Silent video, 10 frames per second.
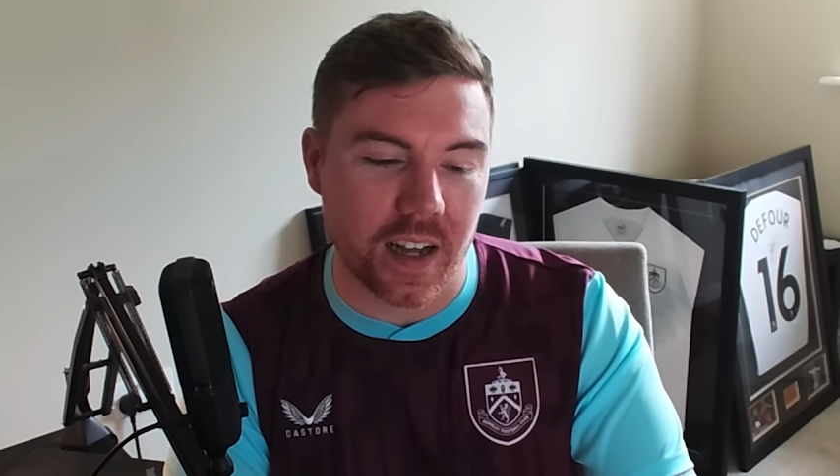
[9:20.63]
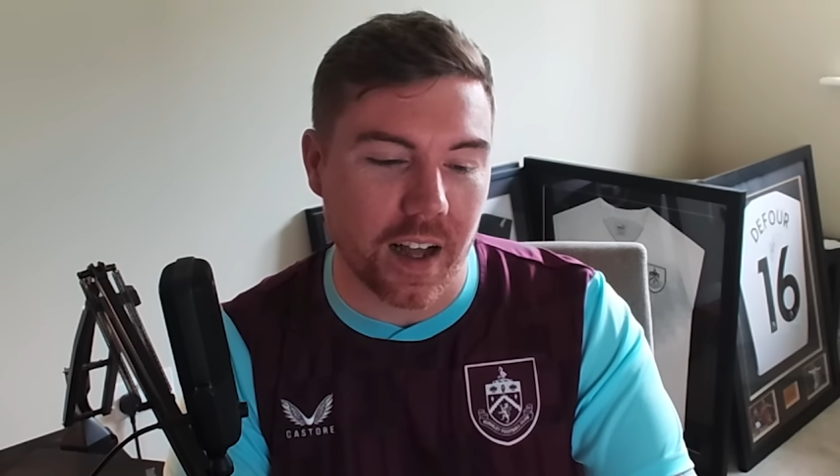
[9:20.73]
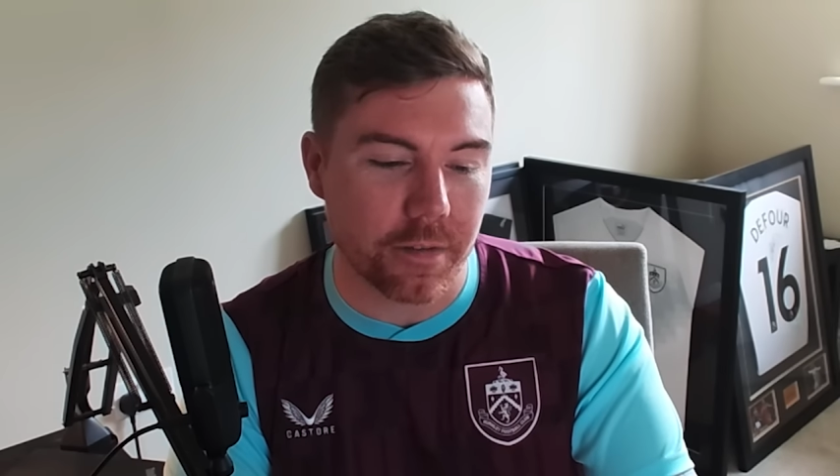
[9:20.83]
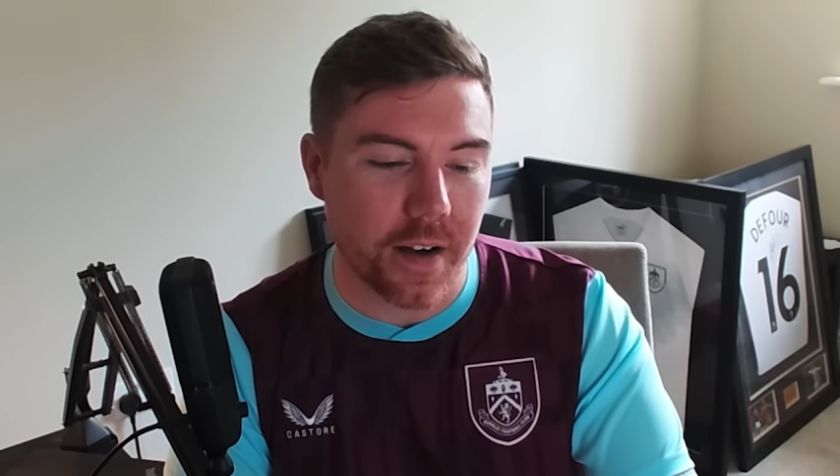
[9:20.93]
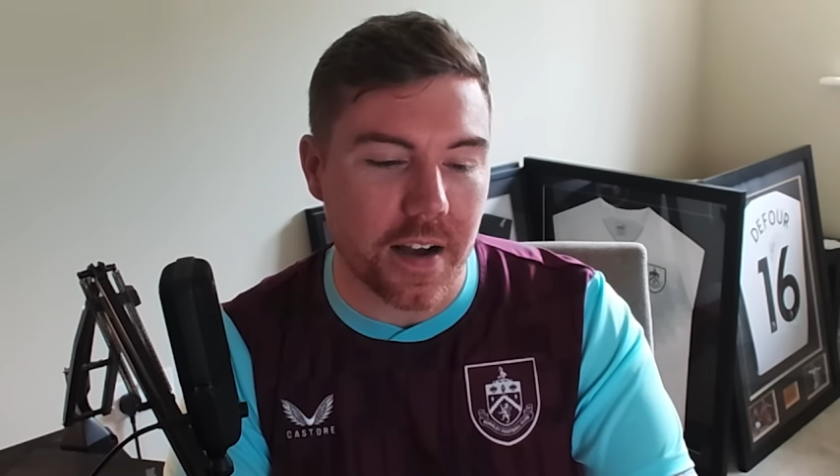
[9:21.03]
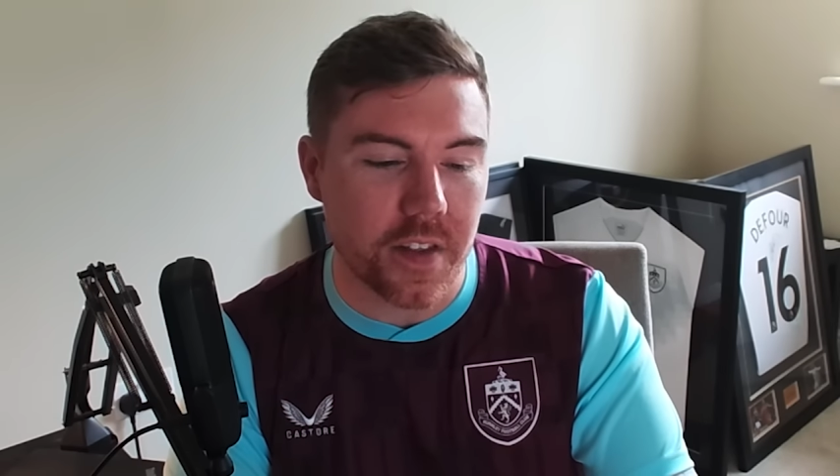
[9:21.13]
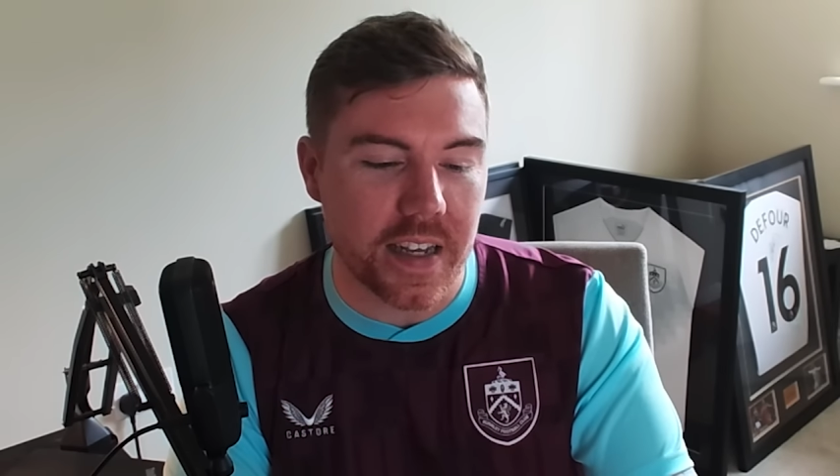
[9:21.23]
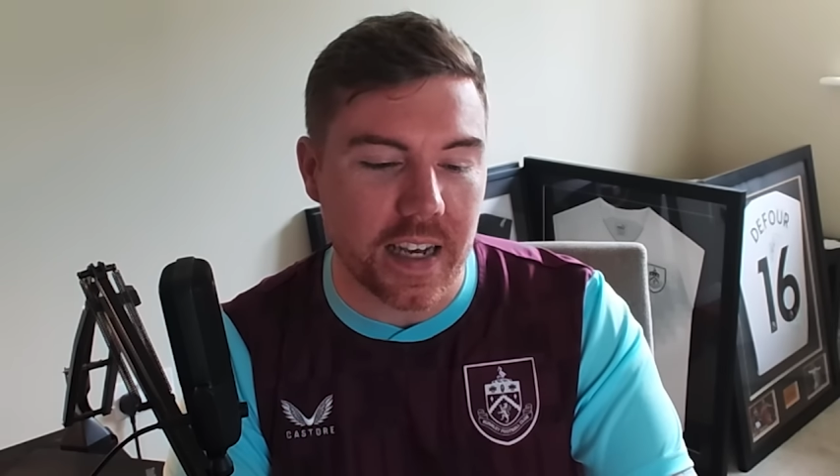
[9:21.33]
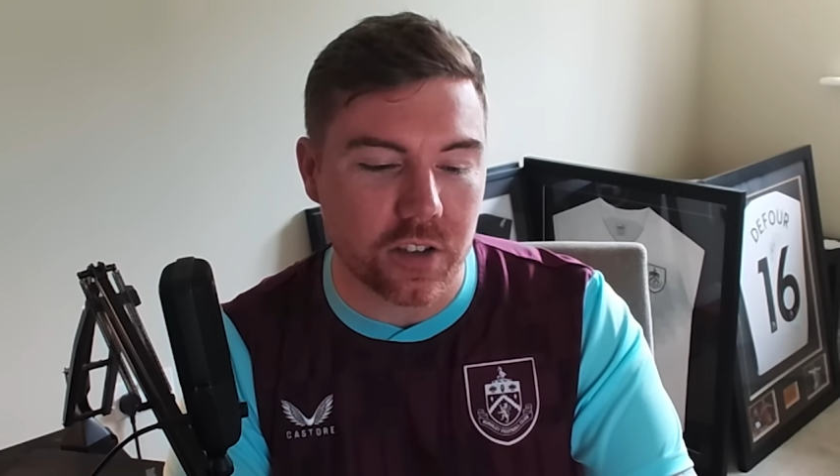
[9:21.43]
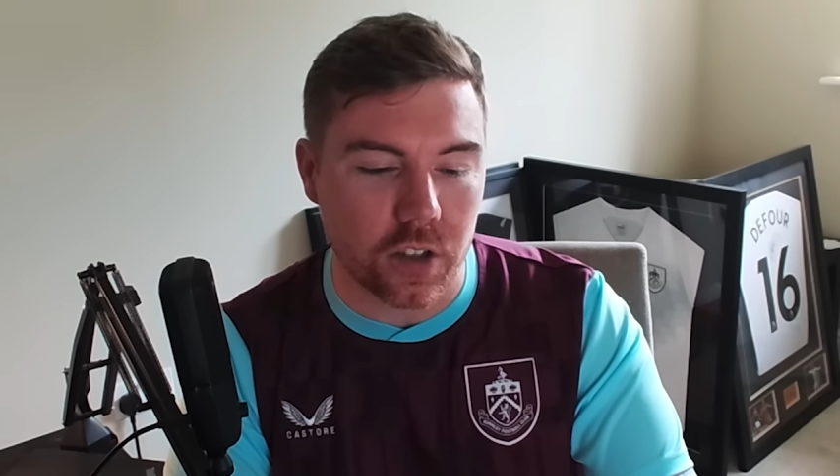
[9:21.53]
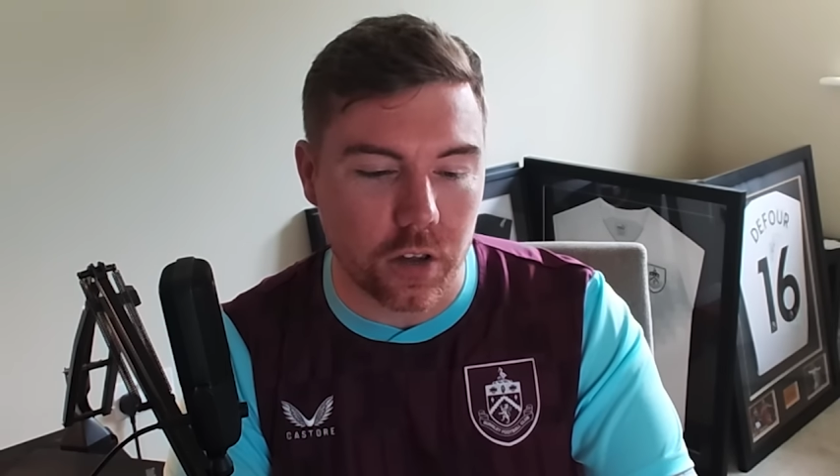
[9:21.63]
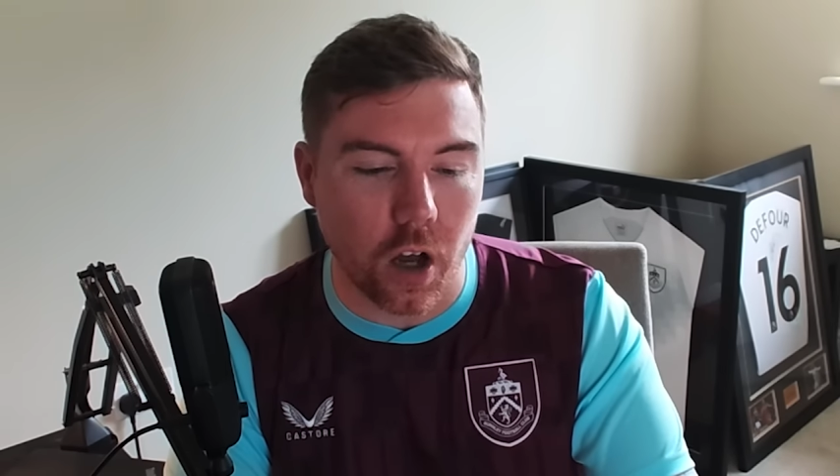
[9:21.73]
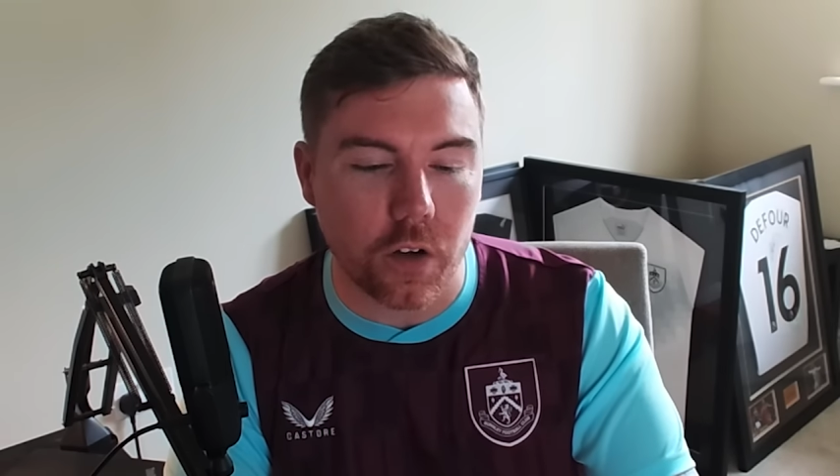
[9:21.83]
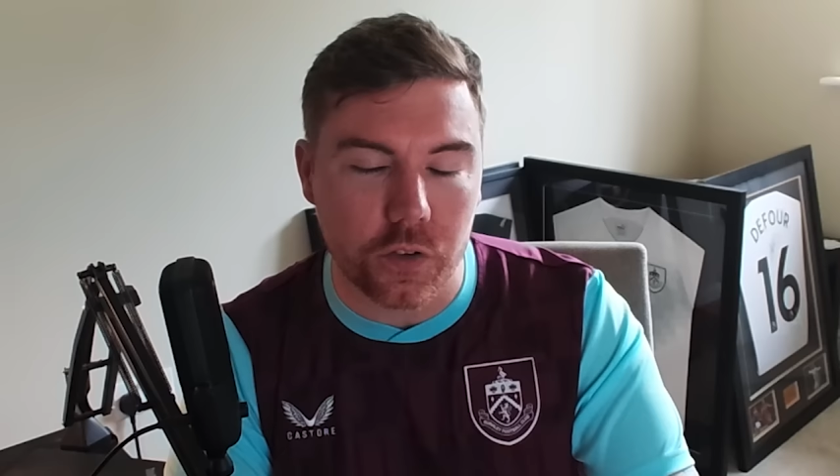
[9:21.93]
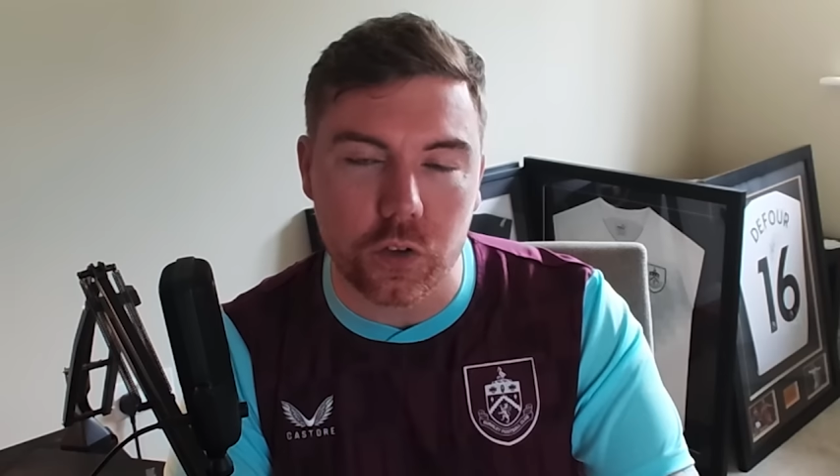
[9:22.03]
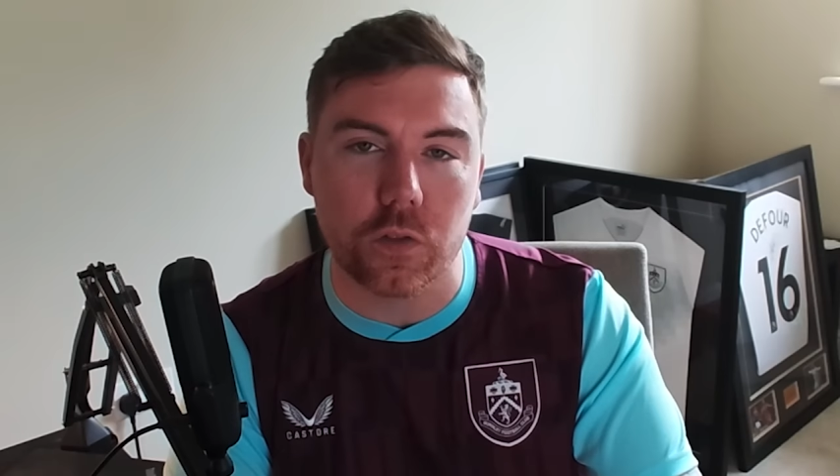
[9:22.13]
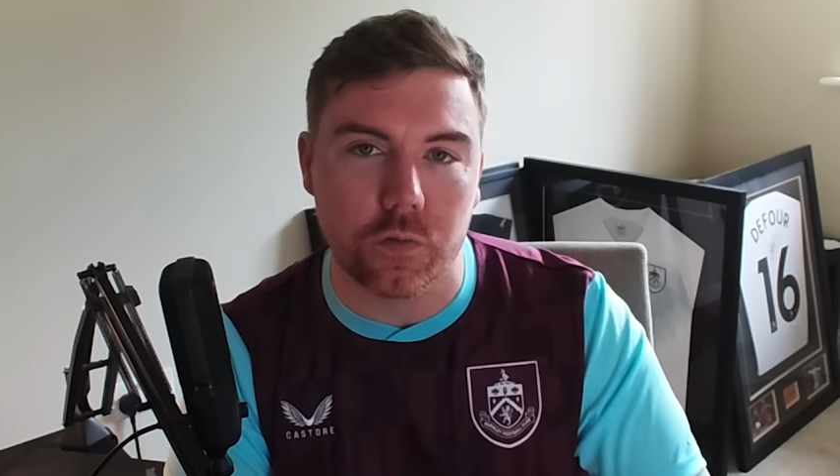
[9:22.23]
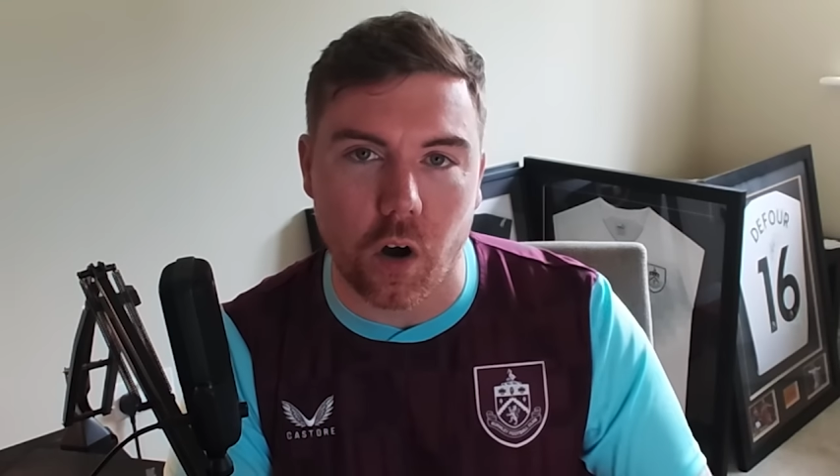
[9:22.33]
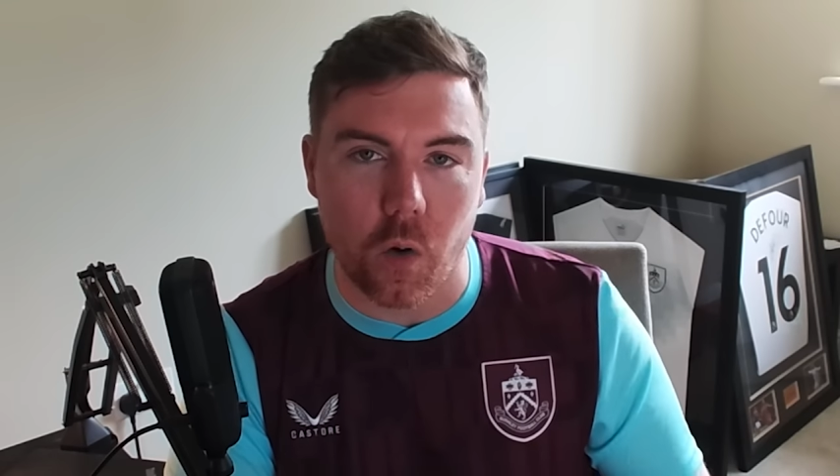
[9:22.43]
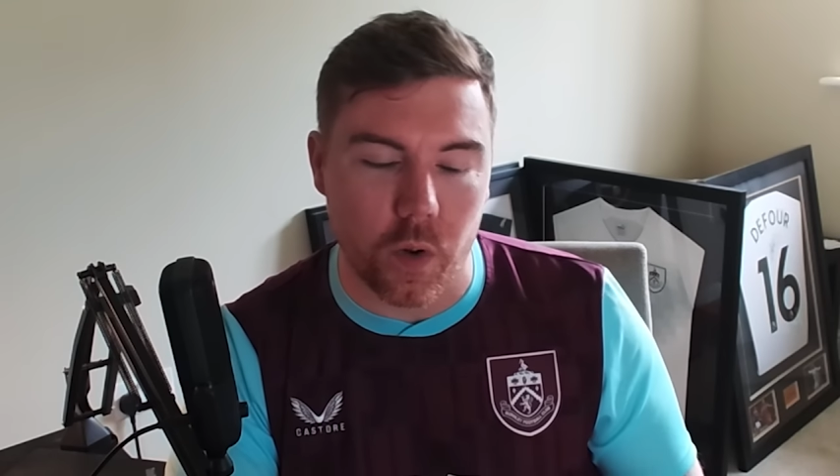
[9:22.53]
I find that he gets a lot of stuff
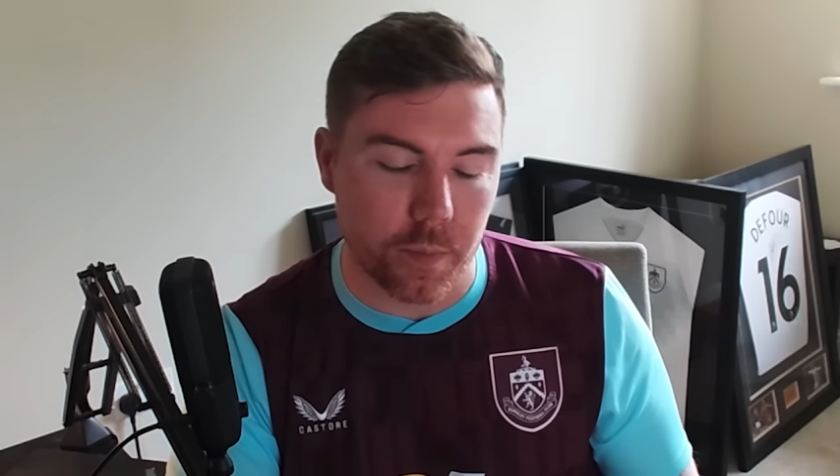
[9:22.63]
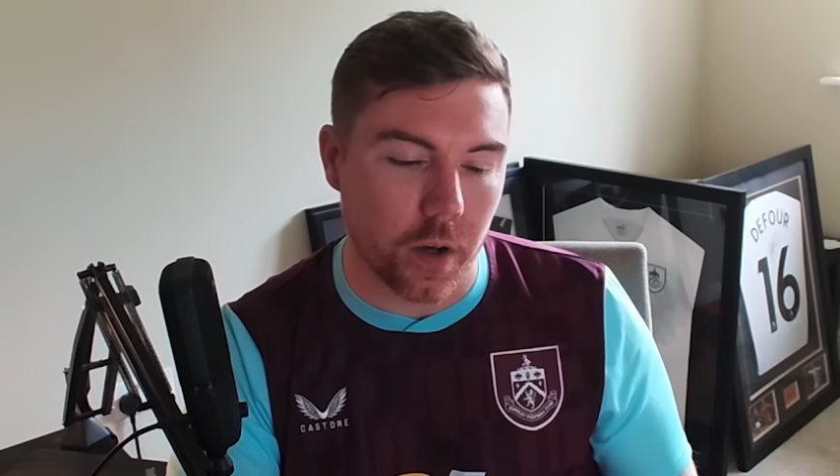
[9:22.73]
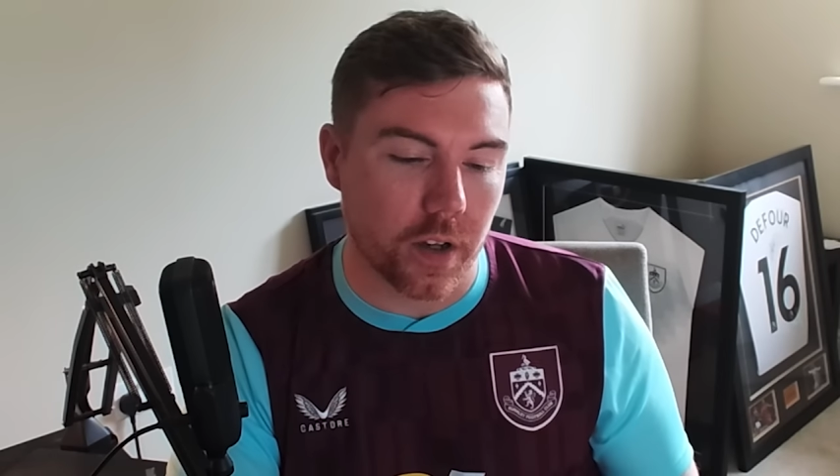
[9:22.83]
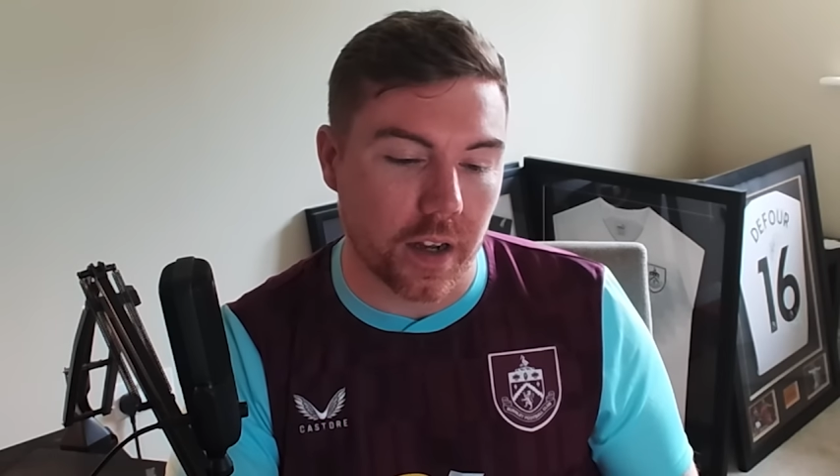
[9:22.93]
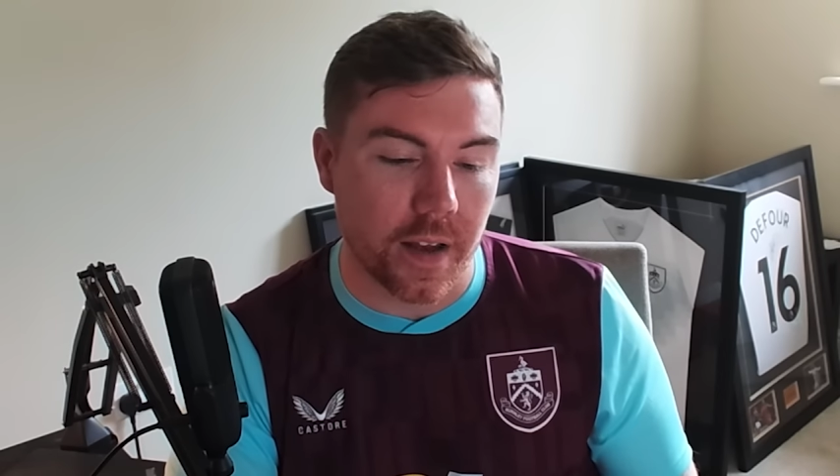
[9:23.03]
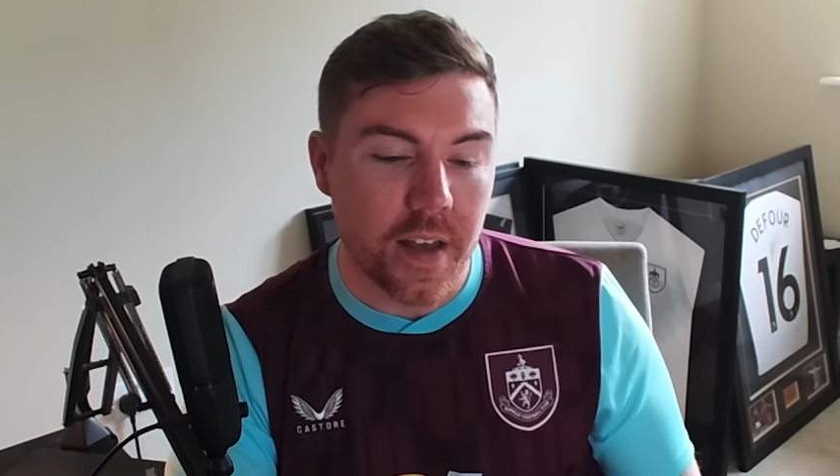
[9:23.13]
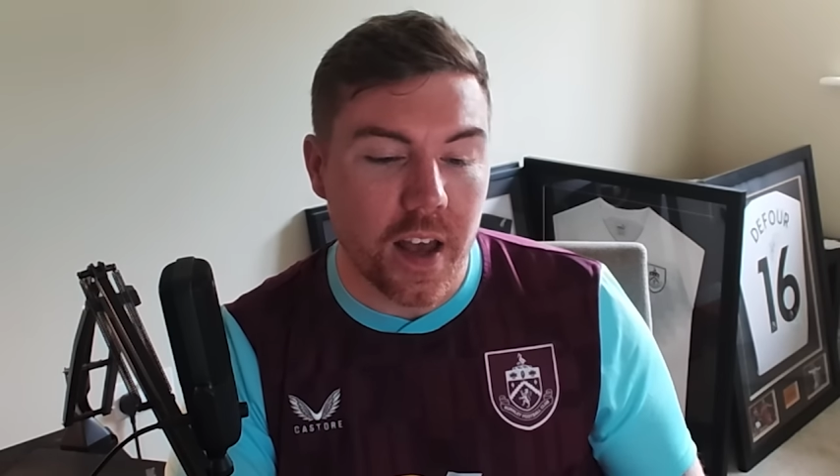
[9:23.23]
wrong with Burnley.